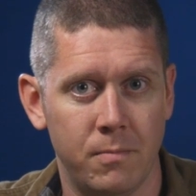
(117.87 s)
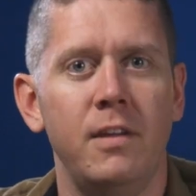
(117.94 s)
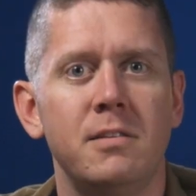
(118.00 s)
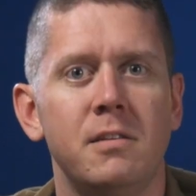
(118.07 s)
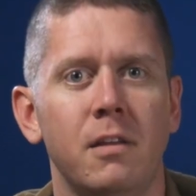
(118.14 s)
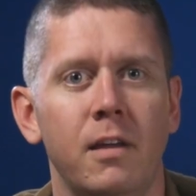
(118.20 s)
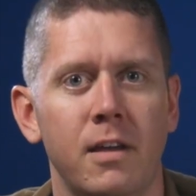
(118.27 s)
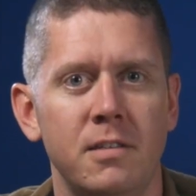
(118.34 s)

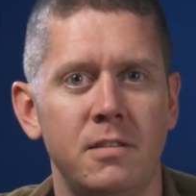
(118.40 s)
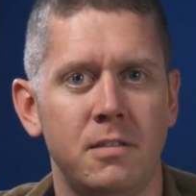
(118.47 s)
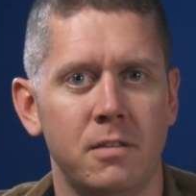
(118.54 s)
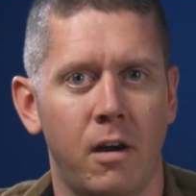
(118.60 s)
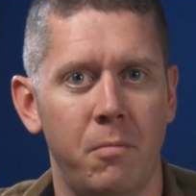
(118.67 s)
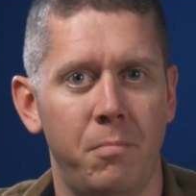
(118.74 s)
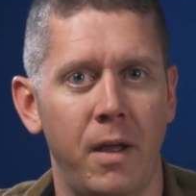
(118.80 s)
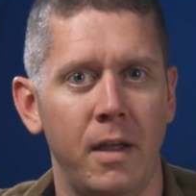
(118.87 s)
These lists
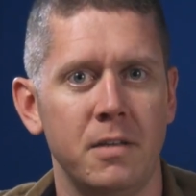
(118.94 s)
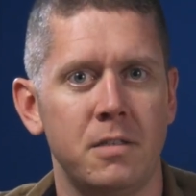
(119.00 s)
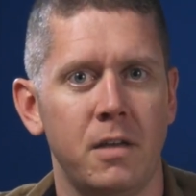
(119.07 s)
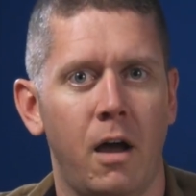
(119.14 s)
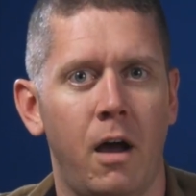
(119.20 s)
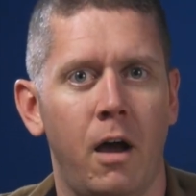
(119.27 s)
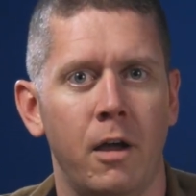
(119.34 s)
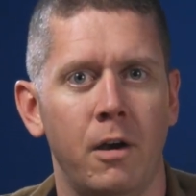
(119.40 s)
are based
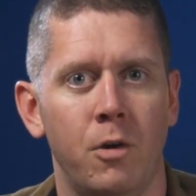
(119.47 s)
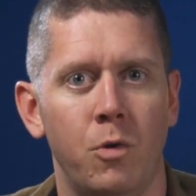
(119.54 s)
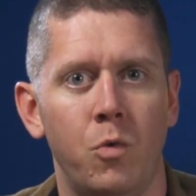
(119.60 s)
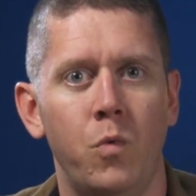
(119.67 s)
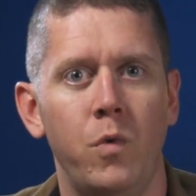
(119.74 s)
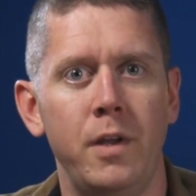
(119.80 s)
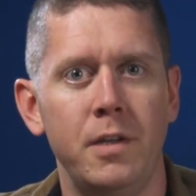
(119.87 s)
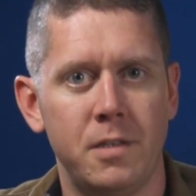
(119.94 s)

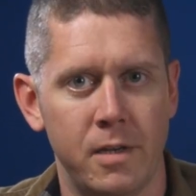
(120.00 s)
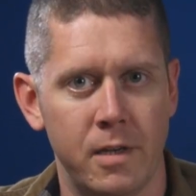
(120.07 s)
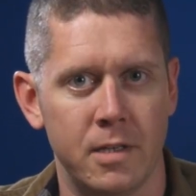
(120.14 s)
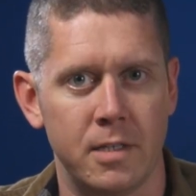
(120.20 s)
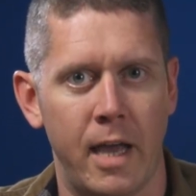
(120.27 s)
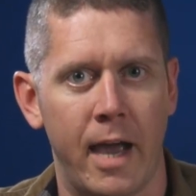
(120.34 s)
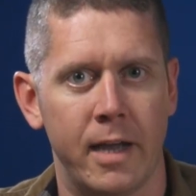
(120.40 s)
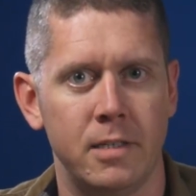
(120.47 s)
on
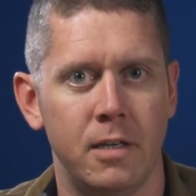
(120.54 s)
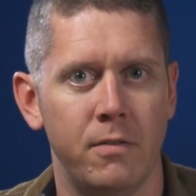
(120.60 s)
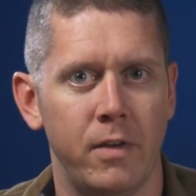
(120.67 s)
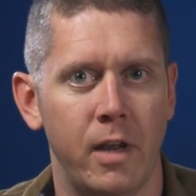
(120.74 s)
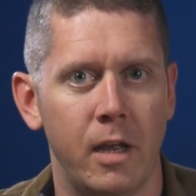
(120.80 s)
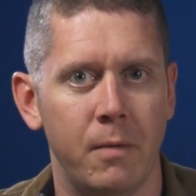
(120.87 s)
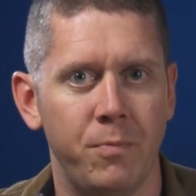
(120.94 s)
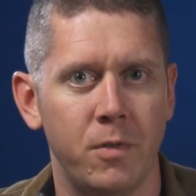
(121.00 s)
recent
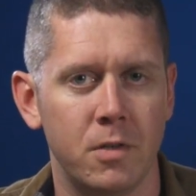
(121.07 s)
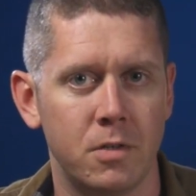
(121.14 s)
activity.